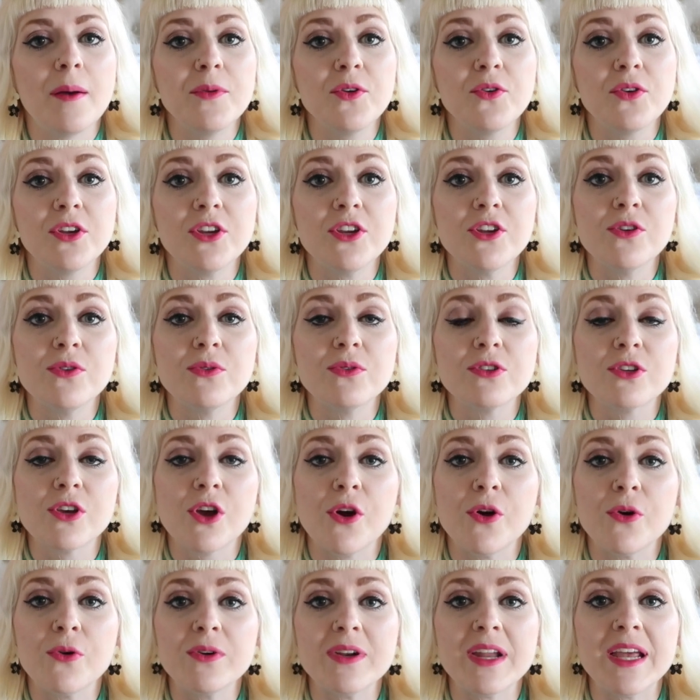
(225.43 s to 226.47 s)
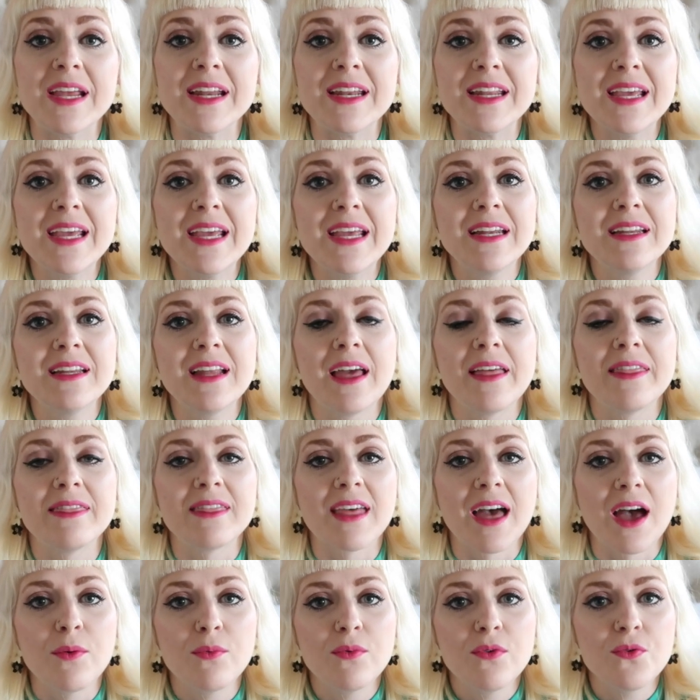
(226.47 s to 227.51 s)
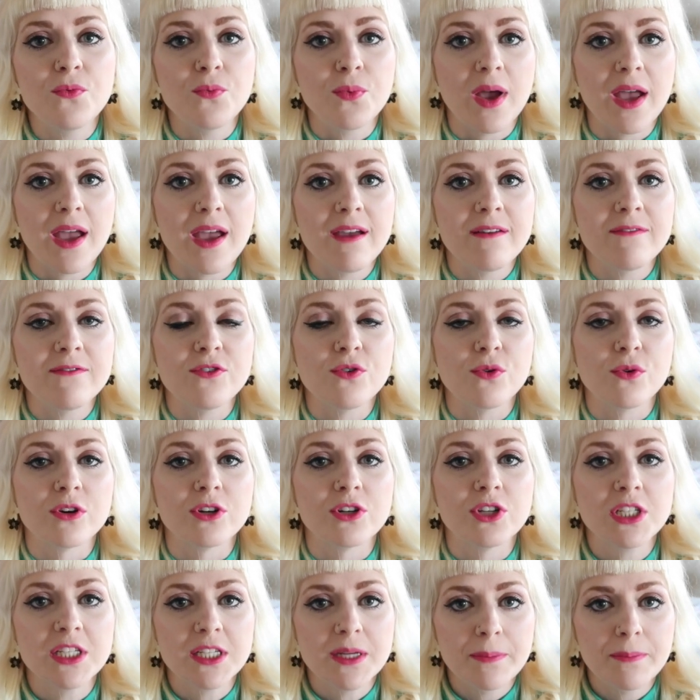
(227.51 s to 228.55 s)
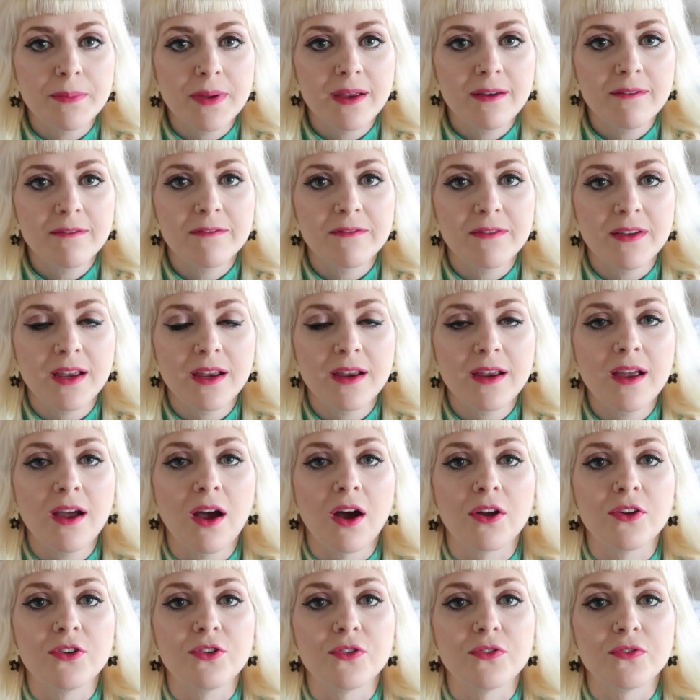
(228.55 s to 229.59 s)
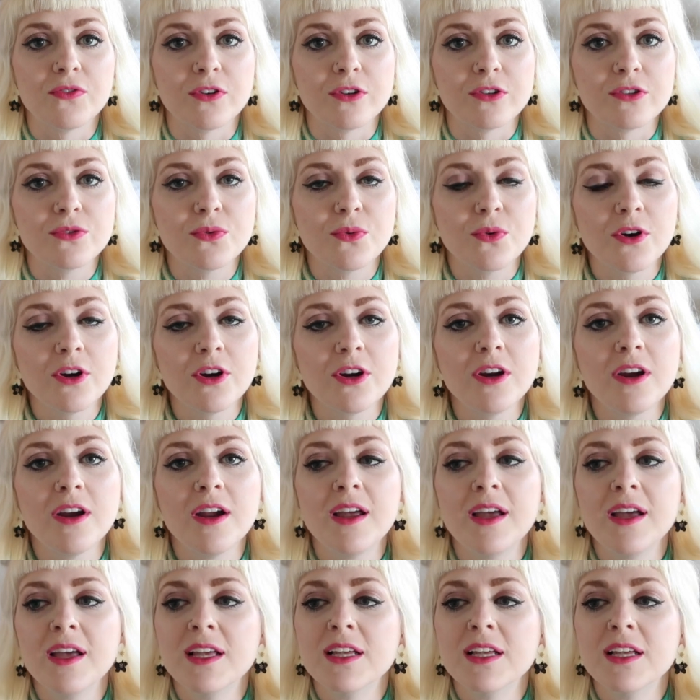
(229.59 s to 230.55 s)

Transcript: you can use code Nadine, and that will waive your shipping fee on your first order.